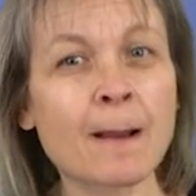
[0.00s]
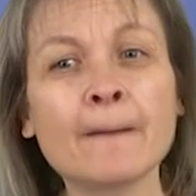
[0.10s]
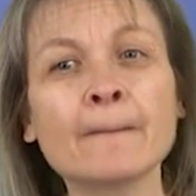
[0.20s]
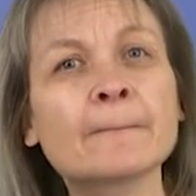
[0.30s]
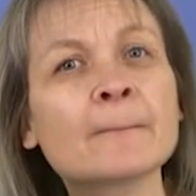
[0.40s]

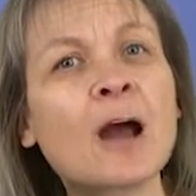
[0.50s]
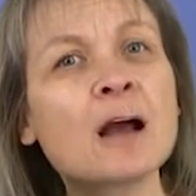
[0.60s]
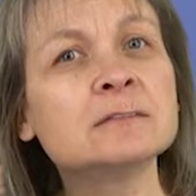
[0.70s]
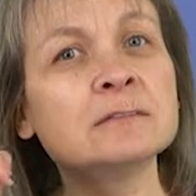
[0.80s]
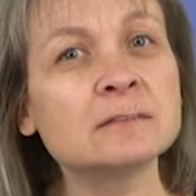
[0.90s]
This should
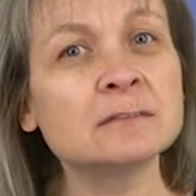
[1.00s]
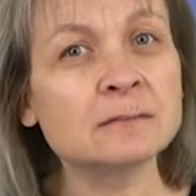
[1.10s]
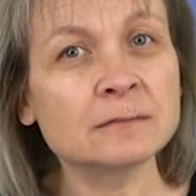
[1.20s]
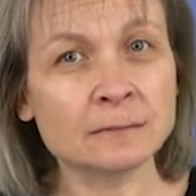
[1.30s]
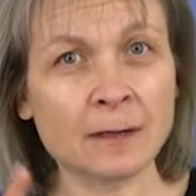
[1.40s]
mean less
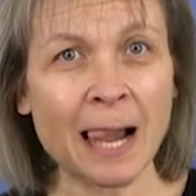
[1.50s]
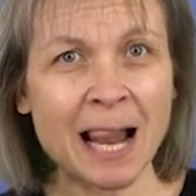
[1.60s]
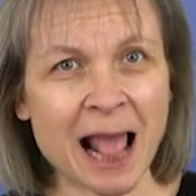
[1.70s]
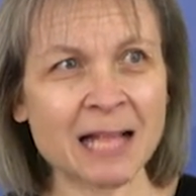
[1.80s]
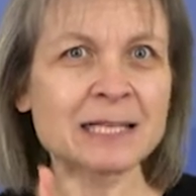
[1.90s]
delays for
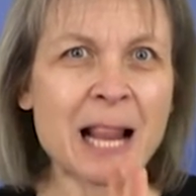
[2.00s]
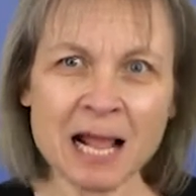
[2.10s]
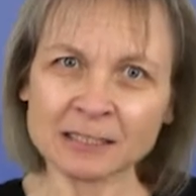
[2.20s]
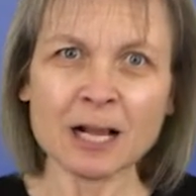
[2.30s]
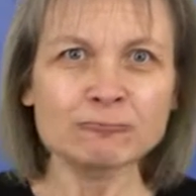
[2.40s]
buses at
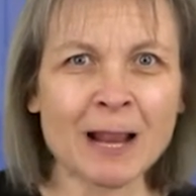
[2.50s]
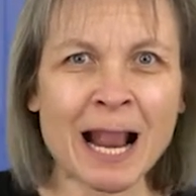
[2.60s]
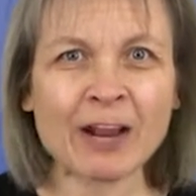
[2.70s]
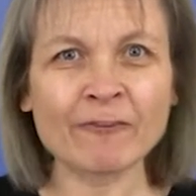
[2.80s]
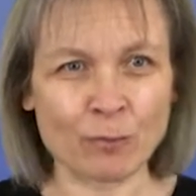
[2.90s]
Beaufort
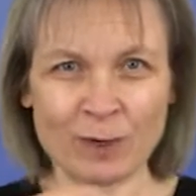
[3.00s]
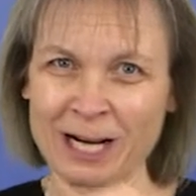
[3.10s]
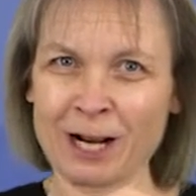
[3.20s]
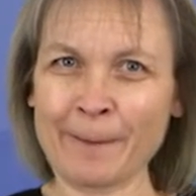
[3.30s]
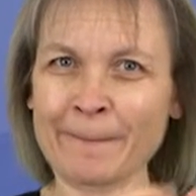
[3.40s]
Street,
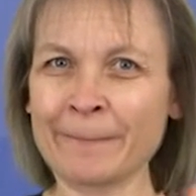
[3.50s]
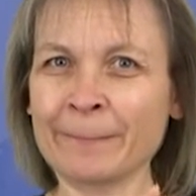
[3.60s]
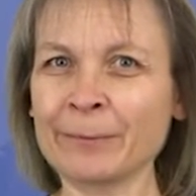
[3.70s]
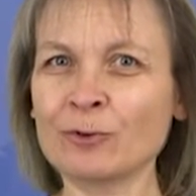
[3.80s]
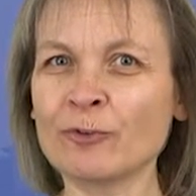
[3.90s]

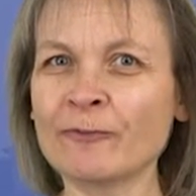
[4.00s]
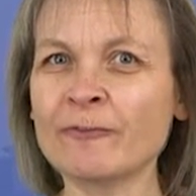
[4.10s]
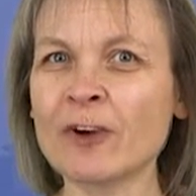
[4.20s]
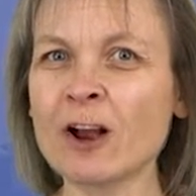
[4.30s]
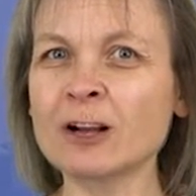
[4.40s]
that the road
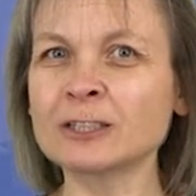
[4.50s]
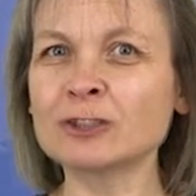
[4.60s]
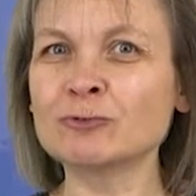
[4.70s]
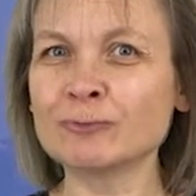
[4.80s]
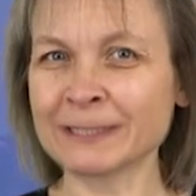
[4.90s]
is safer
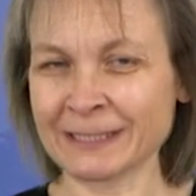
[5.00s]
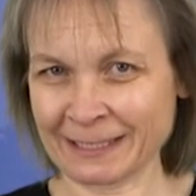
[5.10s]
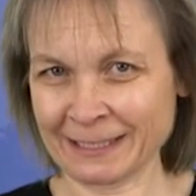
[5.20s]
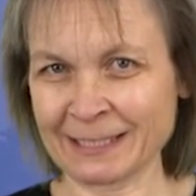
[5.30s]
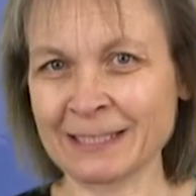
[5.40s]
for
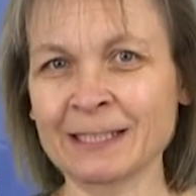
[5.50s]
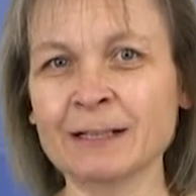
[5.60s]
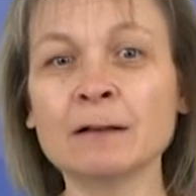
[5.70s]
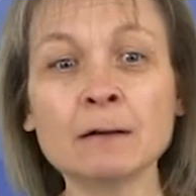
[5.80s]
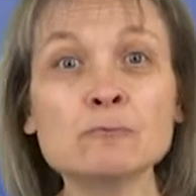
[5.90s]
cyclists at this
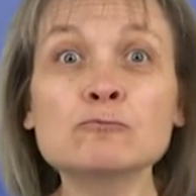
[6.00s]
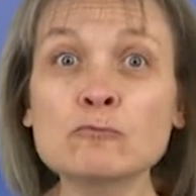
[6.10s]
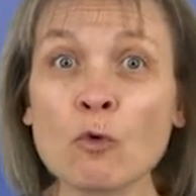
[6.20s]
left-hand